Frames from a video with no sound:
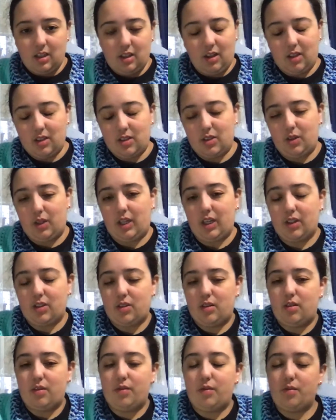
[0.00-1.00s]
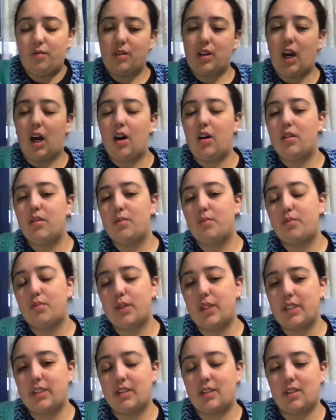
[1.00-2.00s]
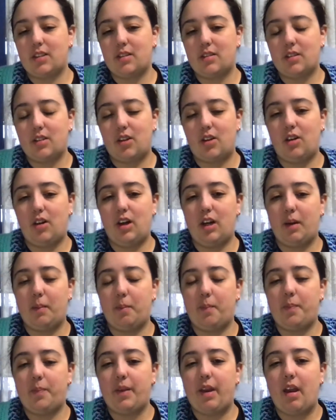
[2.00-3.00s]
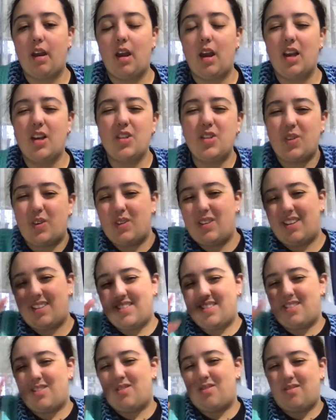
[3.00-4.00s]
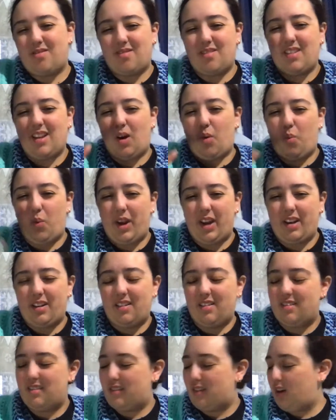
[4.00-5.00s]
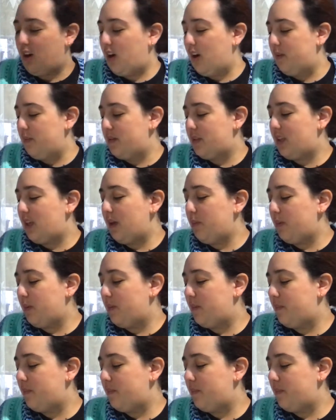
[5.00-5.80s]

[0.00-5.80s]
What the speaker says: until you get to the current present time. So it does a weird time skip.